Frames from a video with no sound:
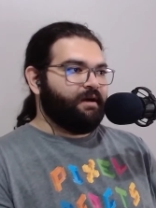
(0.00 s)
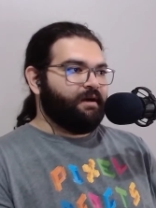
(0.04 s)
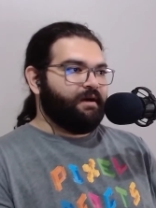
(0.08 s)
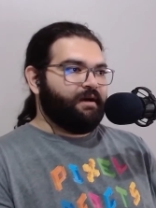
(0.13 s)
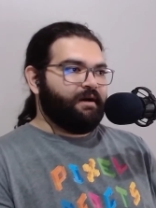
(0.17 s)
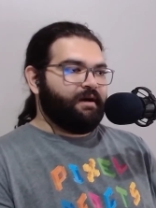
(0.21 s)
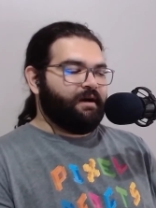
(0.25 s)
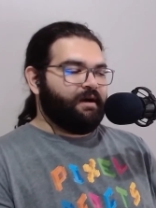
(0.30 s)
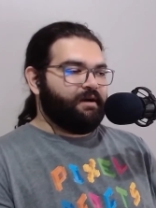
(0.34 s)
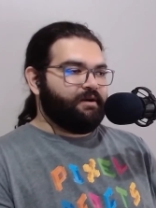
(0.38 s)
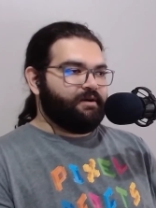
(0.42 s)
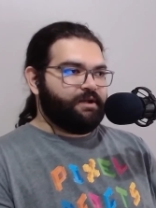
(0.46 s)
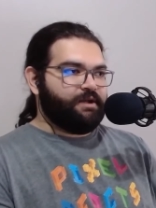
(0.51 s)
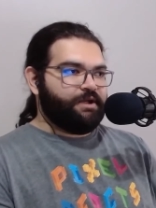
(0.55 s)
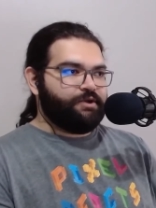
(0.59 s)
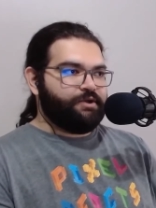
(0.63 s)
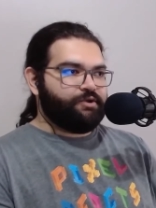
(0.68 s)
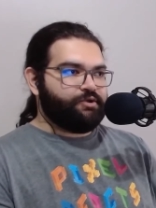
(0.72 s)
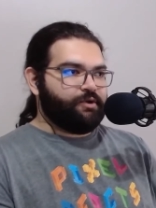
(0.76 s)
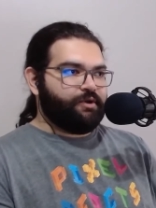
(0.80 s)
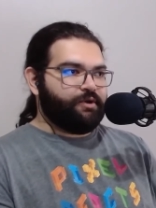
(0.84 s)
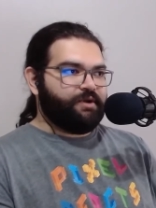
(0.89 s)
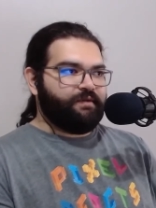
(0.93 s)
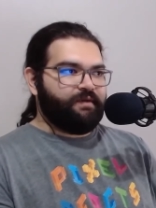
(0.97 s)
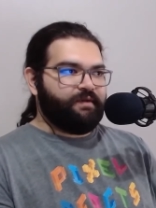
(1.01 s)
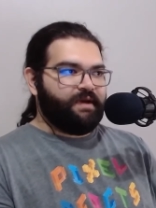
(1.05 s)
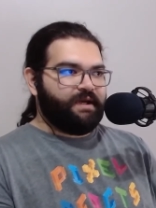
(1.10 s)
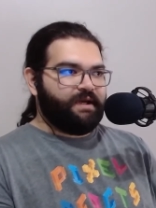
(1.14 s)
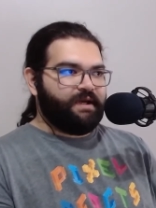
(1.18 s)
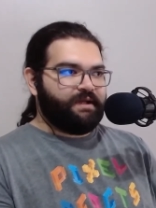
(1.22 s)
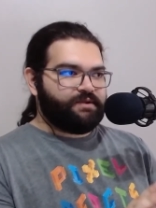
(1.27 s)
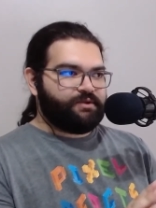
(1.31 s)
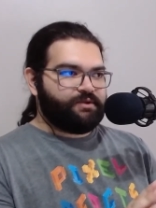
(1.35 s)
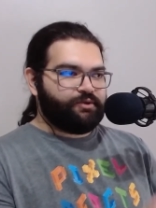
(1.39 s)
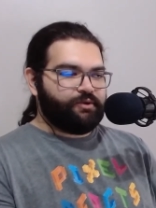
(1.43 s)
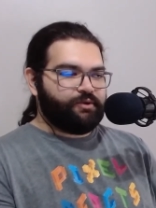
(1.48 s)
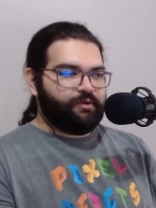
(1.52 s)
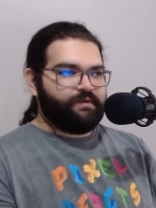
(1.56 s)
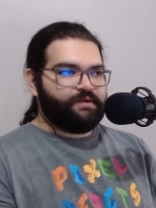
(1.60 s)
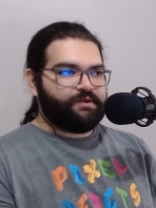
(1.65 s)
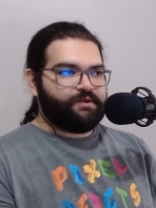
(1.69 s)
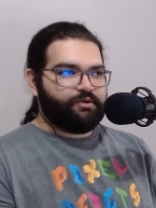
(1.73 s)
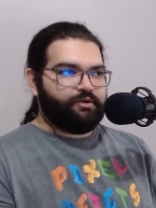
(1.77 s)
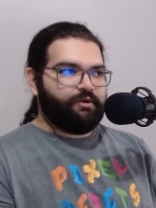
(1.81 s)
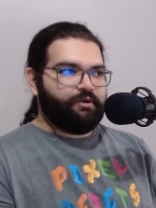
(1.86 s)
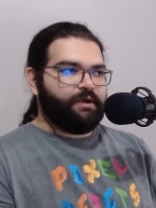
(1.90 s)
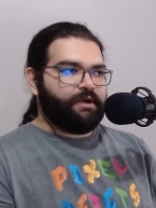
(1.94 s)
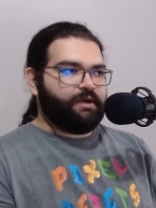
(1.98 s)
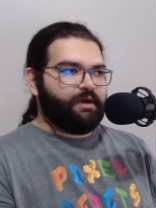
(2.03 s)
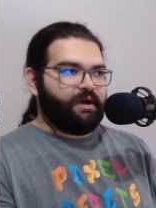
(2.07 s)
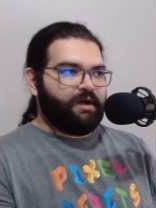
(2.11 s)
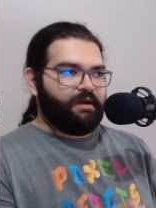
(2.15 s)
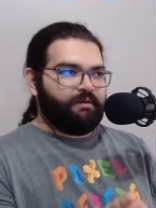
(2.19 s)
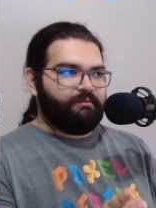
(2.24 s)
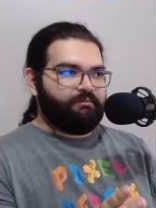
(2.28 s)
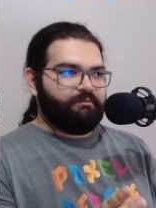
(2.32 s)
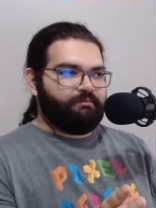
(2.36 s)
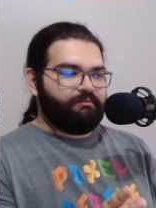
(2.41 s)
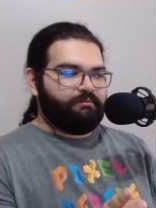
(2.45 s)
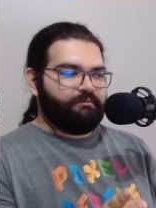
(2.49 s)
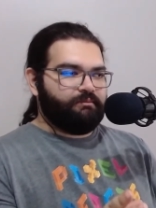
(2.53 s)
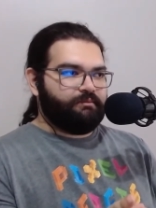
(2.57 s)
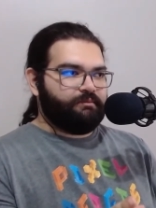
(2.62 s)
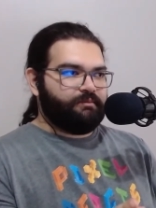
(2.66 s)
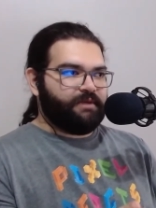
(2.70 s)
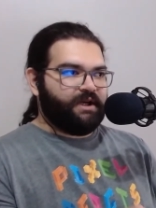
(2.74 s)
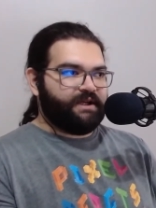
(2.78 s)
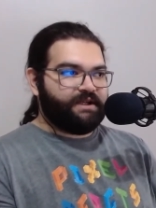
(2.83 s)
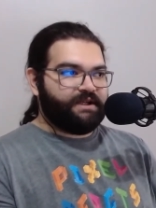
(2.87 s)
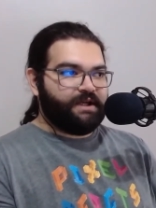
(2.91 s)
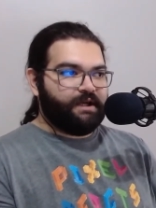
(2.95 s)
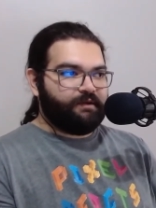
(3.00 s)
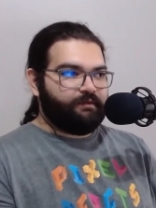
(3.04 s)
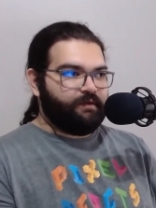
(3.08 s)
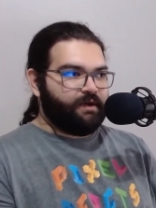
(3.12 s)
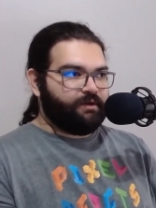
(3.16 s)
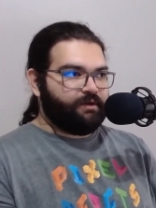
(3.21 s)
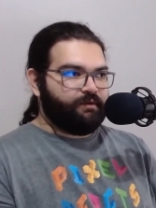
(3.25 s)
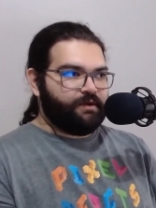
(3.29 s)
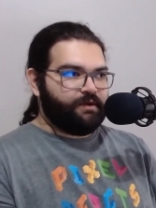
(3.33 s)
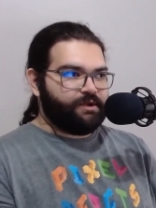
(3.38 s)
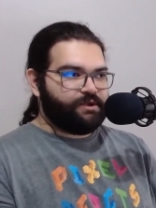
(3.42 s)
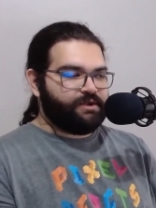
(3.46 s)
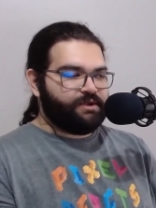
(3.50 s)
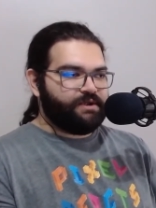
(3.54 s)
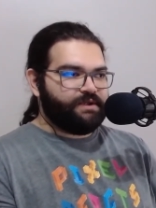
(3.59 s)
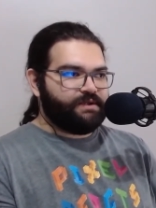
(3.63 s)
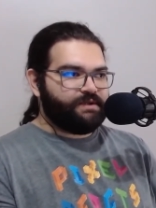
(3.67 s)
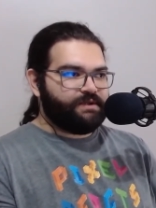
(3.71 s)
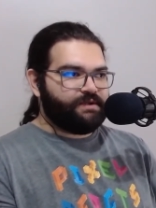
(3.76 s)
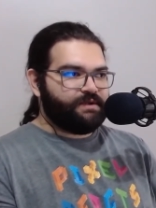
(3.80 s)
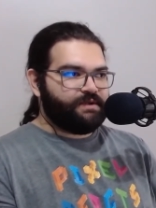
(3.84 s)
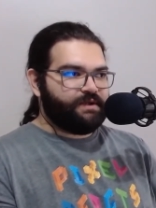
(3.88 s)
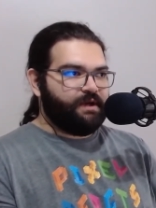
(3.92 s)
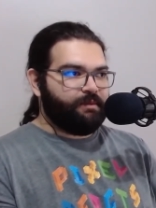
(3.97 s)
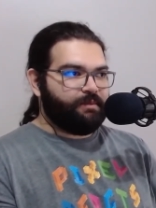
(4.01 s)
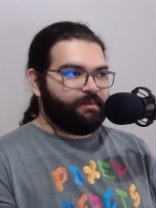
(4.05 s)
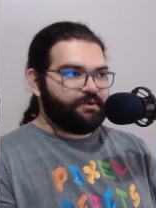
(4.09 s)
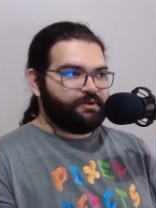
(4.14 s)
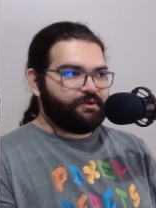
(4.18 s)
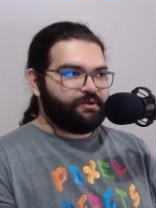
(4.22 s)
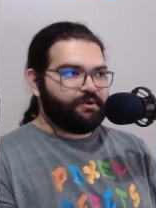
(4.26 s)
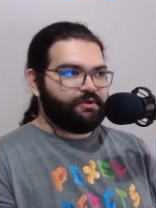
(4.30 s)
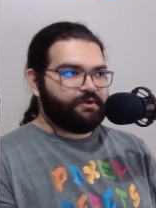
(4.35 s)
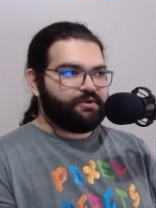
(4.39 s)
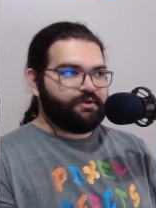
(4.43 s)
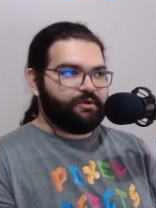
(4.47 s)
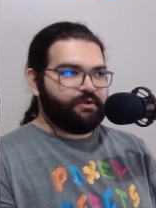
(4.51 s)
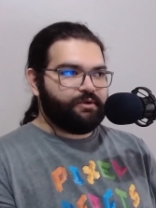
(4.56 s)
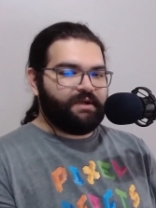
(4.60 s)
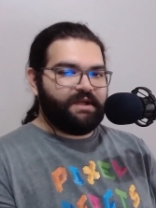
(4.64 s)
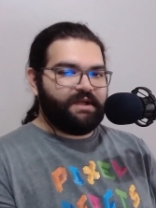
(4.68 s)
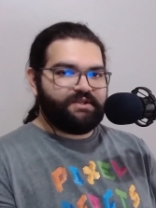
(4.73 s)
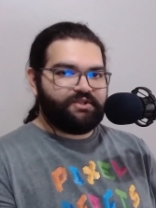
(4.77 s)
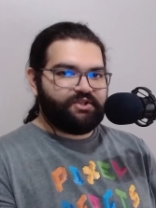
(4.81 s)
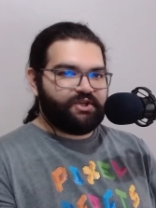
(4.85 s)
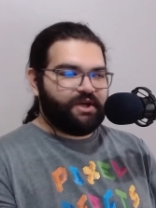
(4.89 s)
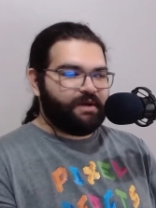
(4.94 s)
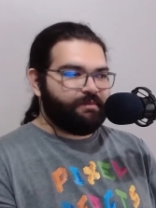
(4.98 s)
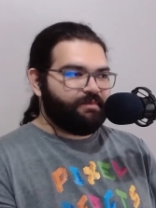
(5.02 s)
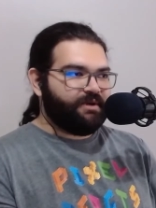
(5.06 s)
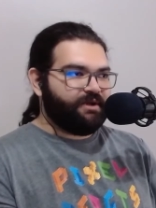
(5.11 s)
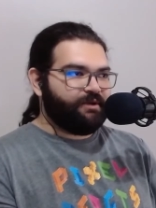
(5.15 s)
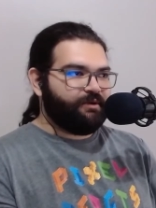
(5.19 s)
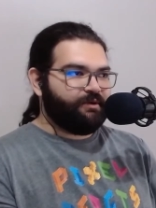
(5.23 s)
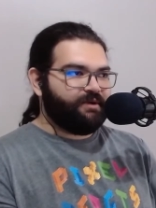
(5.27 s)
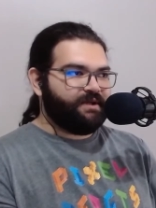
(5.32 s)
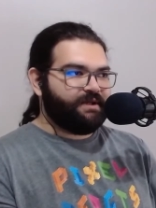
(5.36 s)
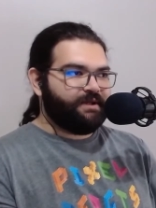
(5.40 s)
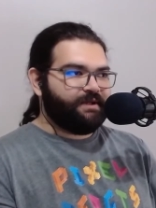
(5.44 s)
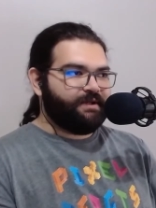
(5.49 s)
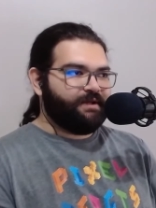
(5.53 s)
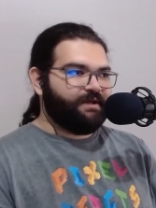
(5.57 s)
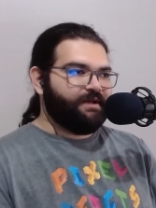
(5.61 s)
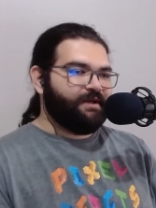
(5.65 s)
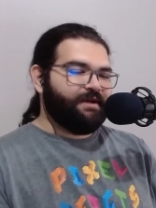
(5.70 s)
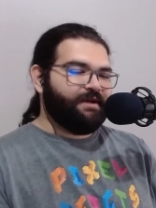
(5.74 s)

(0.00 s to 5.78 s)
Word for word: I really enjoy the way this show is going. I'm I can't wait to watch this episode, so let's jump into it.